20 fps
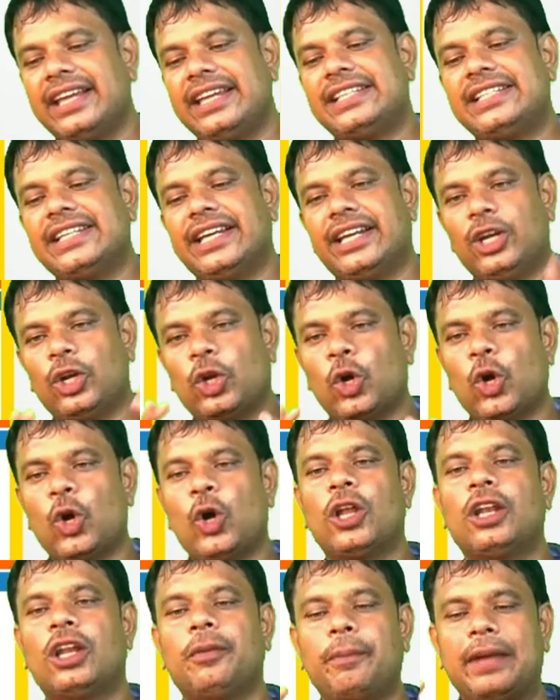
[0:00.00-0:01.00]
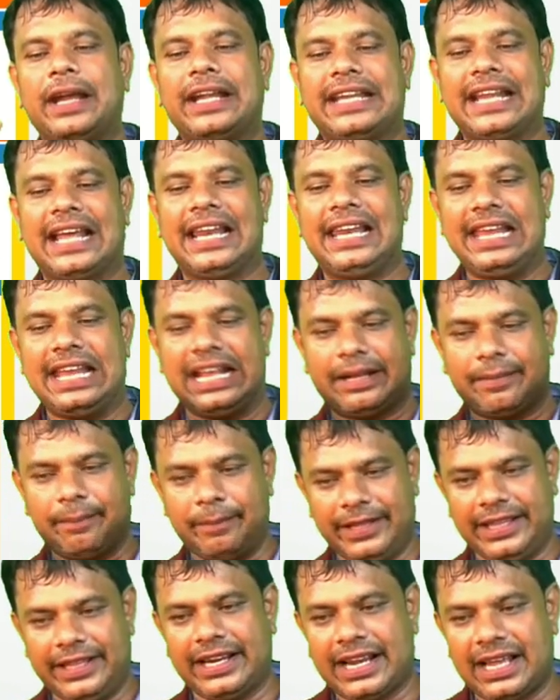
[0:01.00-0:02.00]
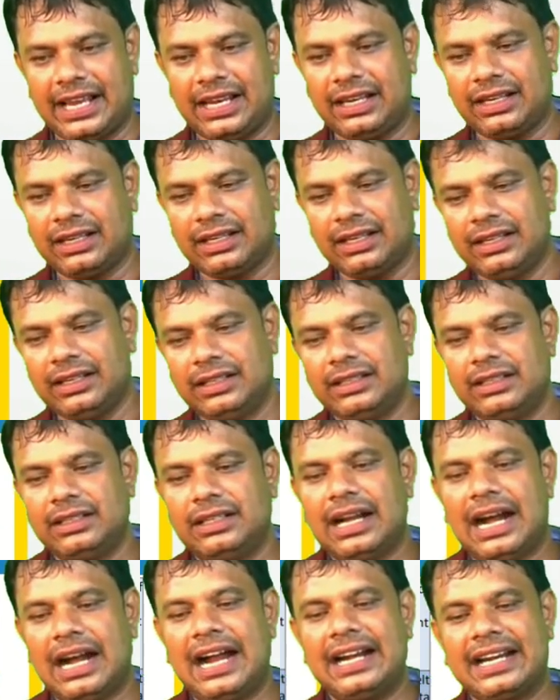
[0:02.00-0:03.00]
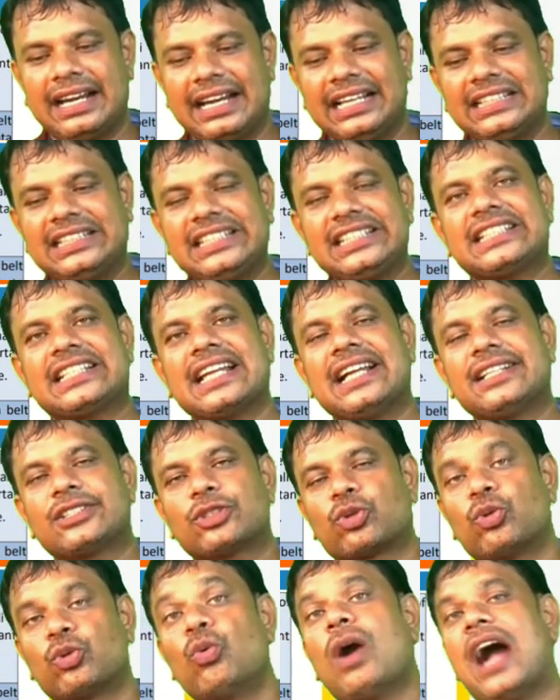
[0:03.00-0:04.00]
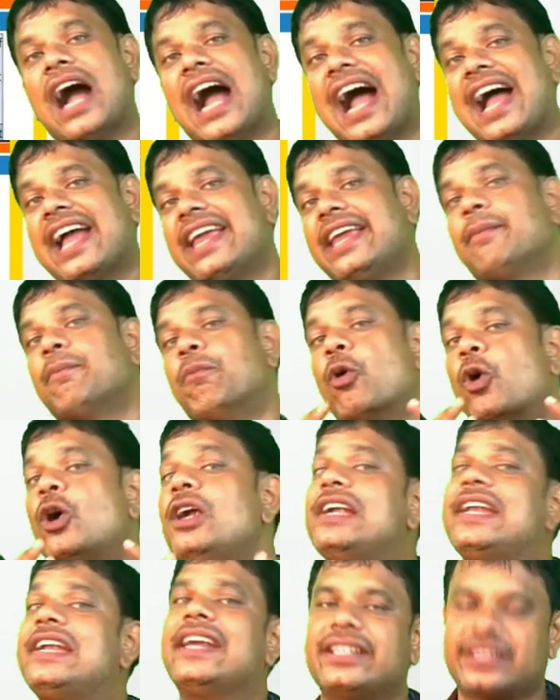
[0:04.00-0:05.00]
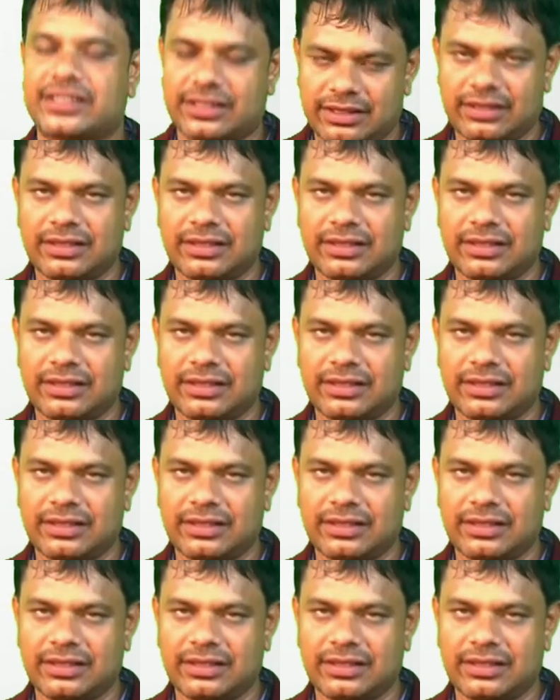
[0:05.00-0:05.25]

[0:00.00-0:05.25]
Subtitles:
is a non-metallic mineral and resistance to high voltage.